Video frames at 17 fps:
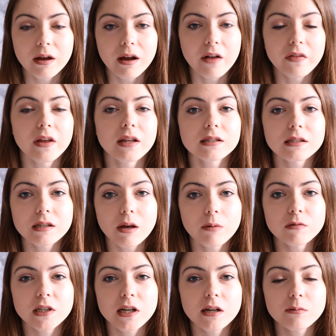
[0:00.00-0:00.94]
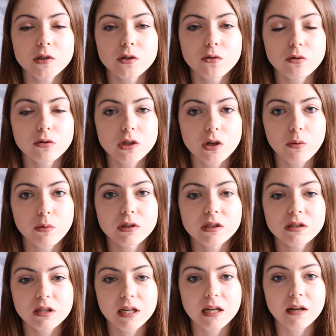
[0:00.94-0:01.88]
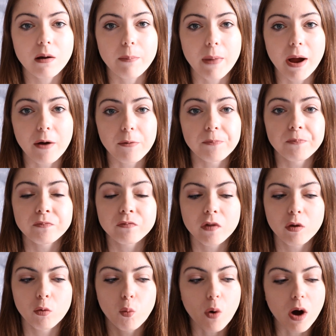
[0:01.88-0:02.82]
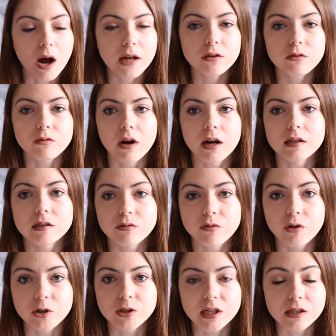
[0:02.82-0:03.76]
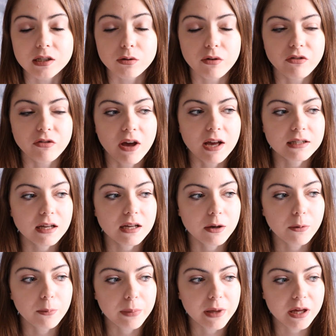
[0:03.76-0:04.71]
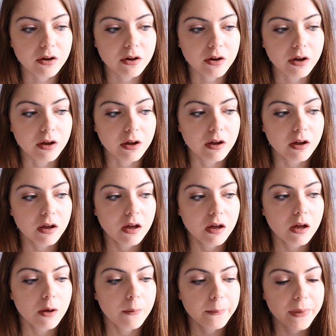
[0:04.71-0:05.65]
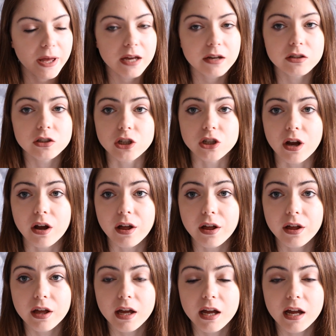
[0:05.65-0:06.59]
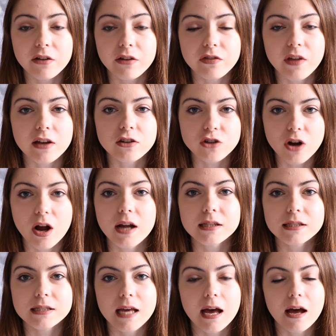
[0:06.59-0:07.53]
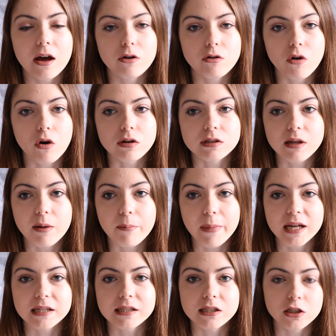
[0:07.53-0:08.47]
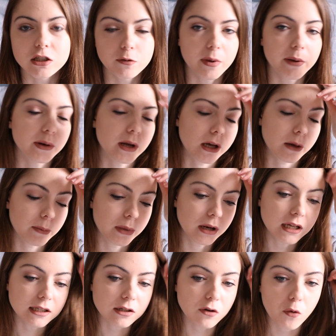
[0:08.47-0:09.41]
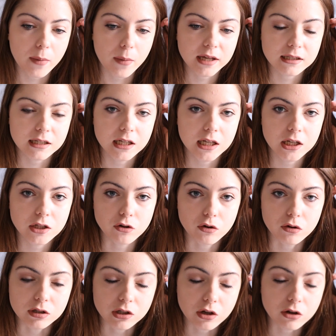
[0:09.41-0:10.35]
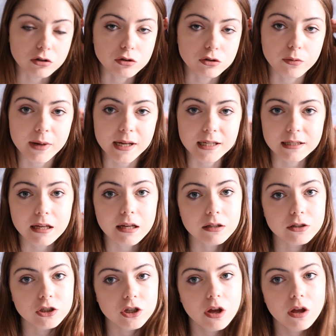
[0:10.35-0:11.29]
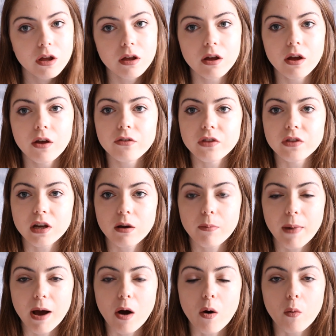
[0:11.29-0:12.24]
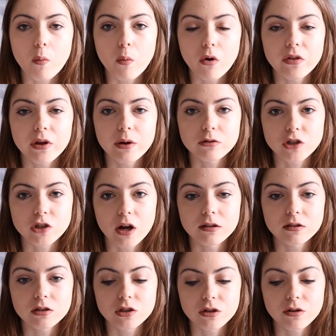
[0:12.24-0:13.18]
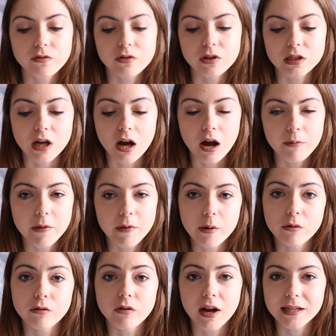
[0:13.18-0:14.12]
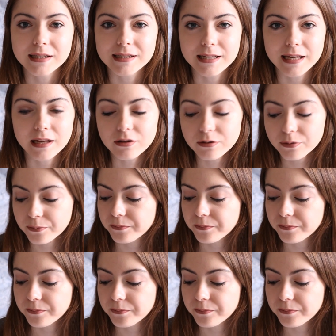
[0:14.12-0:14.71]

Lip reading: And then sometimes you also want to think about why the writer wrote it. So if there's like a bigger picture, if they're trying to get across a message, maybe like a political message or a social message, think about what they were trying to do for the time they were writing in.